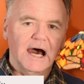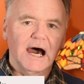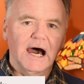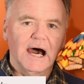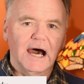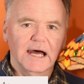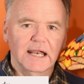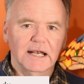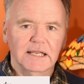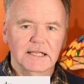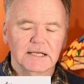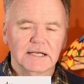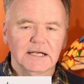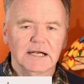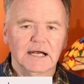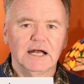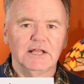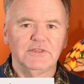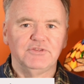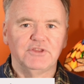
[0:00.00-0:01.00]
are
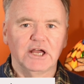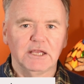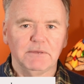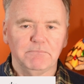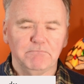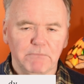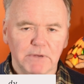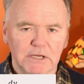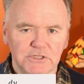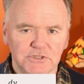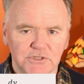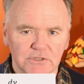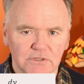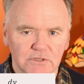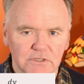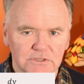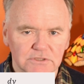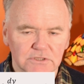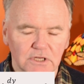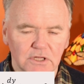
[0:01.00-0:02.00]

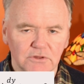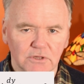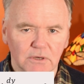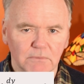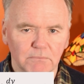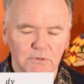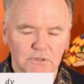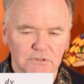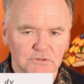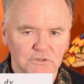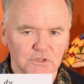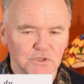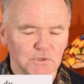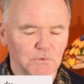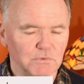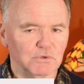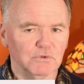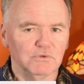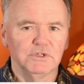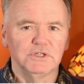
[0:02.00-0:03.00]
dimensionless numbers. So we
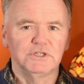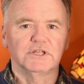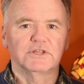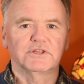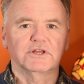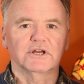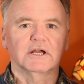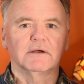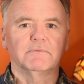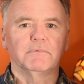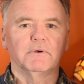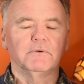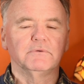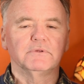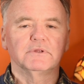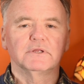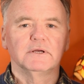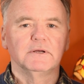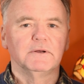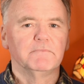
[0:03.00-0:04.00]
don't need to think about
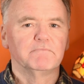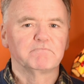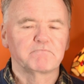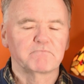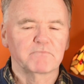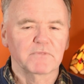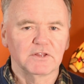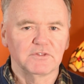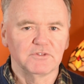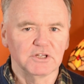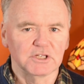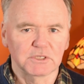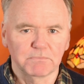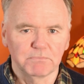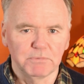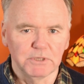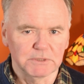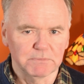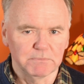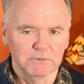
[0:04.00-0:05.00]

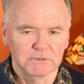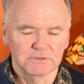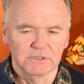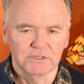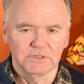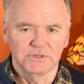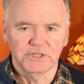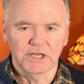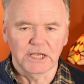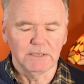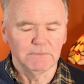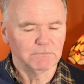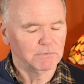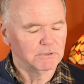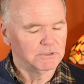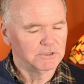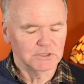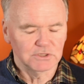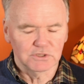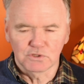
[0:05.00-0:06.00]
displacements in time. We
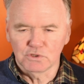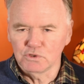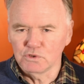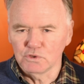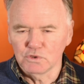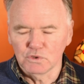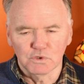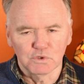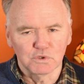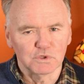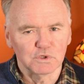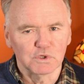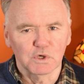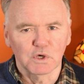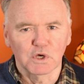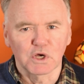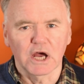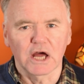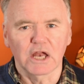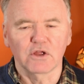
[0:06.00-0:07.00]
just
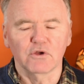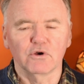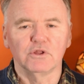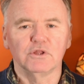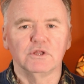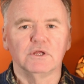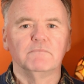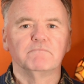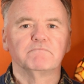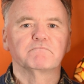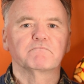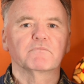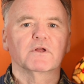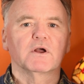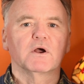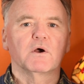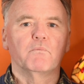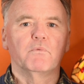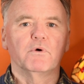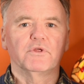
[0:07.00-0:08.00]
carry on
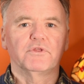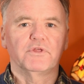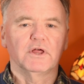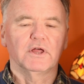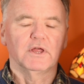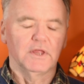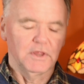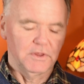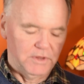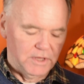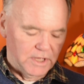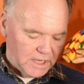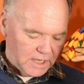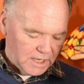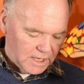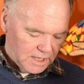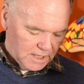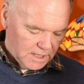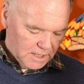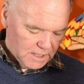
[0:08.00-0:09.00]
with
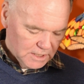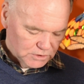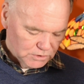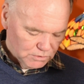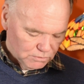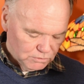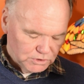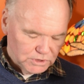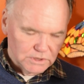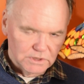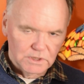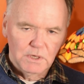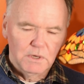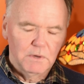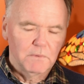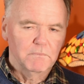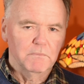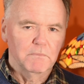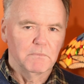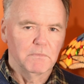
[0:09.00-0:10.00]
the solution
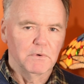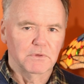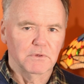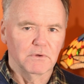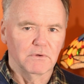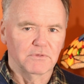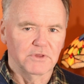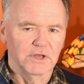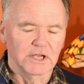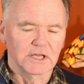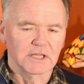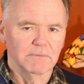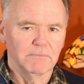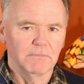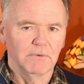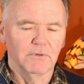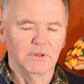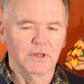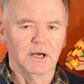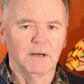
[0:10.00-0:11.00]
without thinking
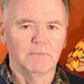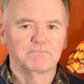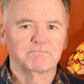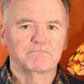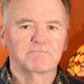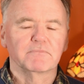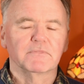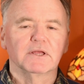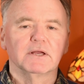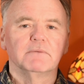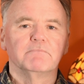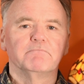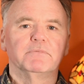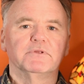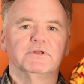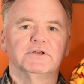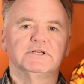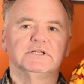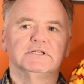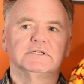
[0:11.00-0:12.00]
about that. But
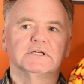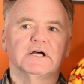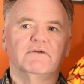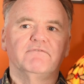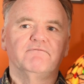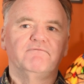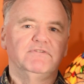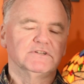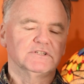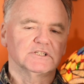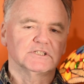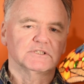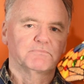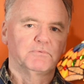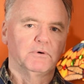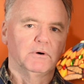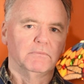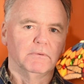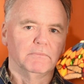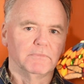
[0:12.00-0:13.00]
this is a physics
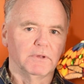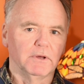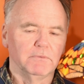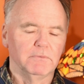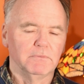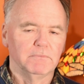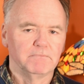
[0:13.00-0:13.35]
problem now.